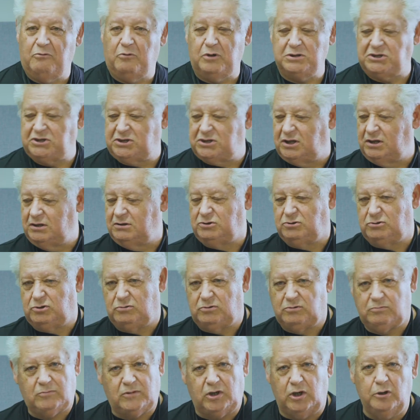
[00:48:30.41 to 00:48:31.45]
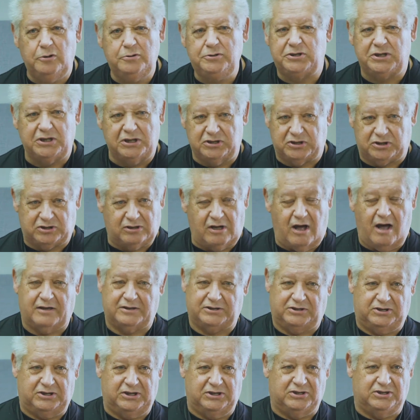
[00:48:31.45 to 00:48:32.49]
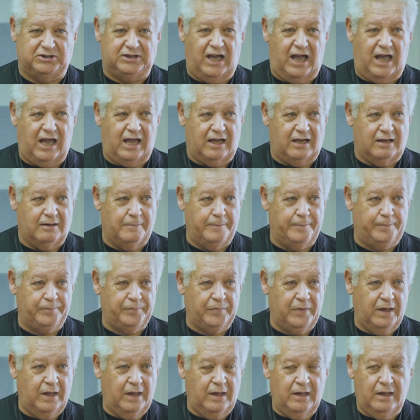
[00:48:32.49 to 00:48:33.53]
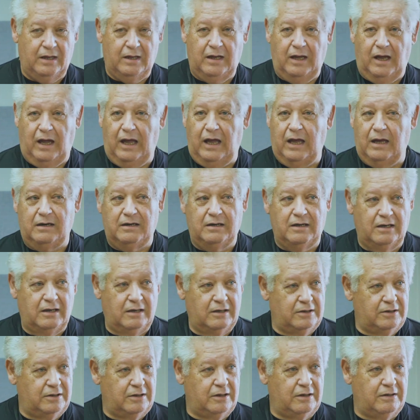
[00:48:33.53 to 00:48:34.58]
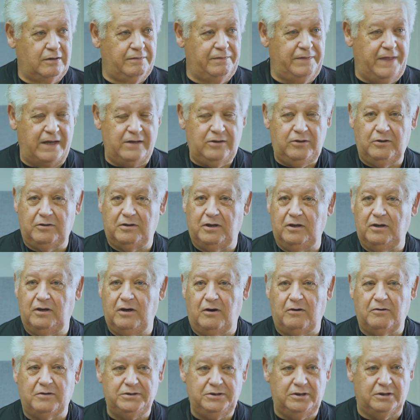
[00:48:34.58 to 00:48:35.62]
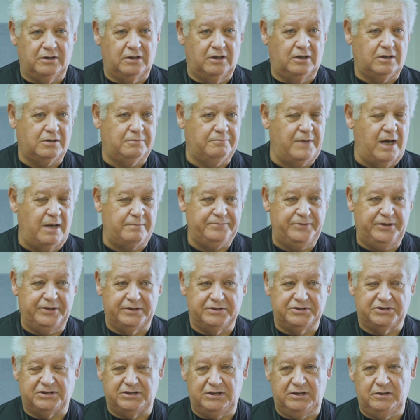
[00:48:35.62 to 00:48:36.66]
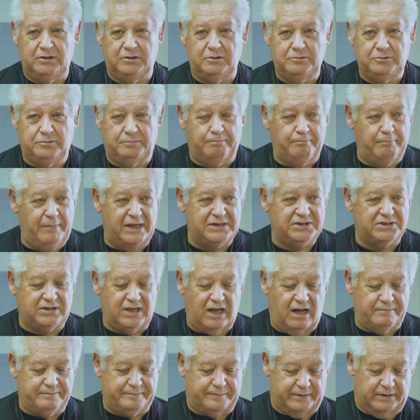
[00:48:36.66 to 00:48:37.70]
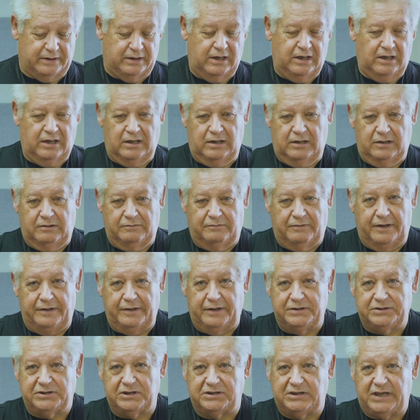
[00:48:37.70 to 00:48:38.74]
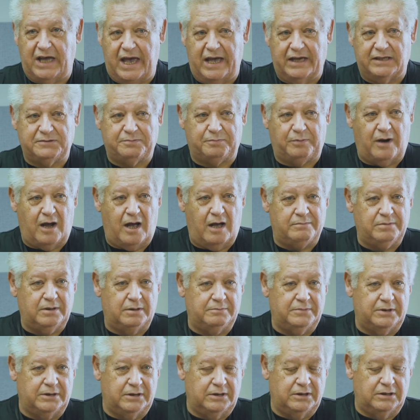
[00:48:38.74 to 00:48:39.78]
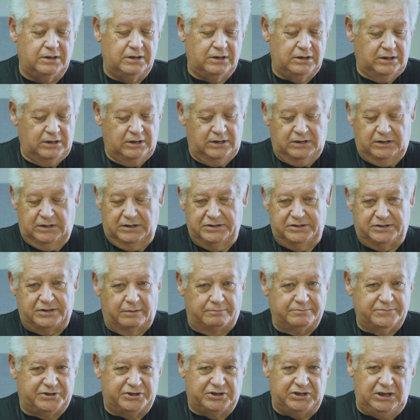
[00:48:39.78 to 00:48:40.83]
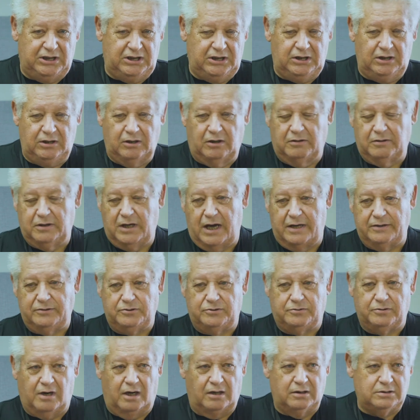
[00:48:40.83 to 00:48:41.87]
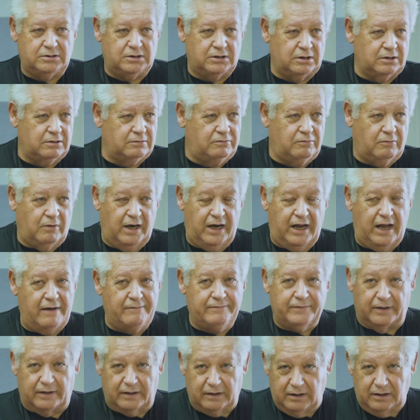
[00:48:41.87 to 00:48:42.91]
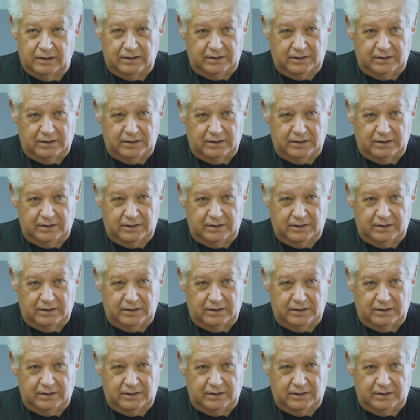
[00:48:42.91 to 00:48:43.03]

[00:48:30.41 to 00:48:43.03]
What's the losing stocks this day? And then you can go and you can look them up. You can see who's messed up and whether it's a tax problem or some CEO got drunk or whatever.